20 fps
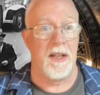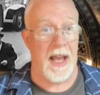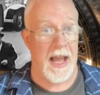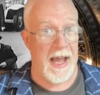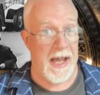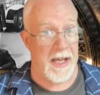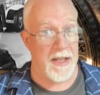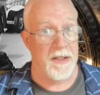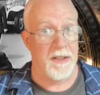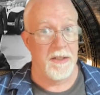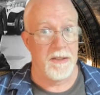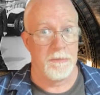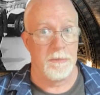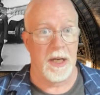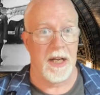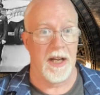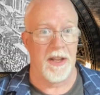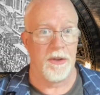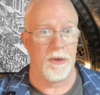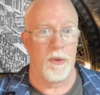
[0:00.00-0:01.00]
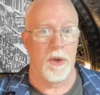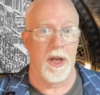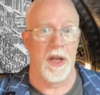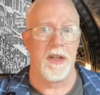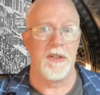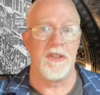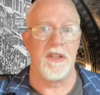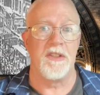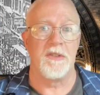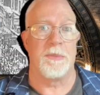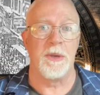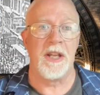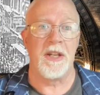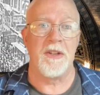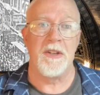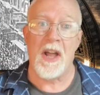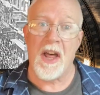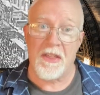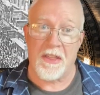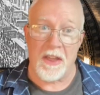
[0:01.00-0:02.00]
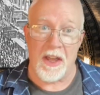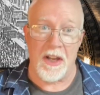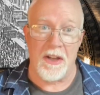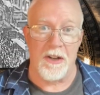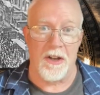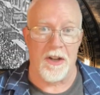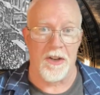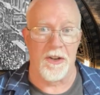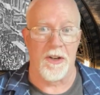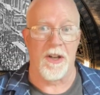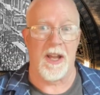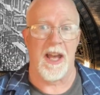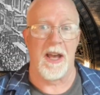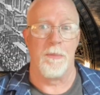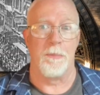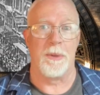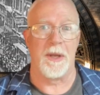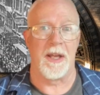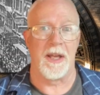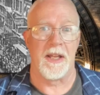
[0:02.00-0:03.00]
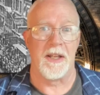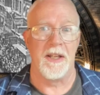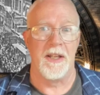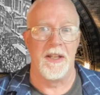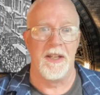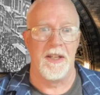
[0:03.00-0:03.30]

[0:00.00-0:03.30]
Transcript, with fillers: And, by the way, she spent nothing on her campaign.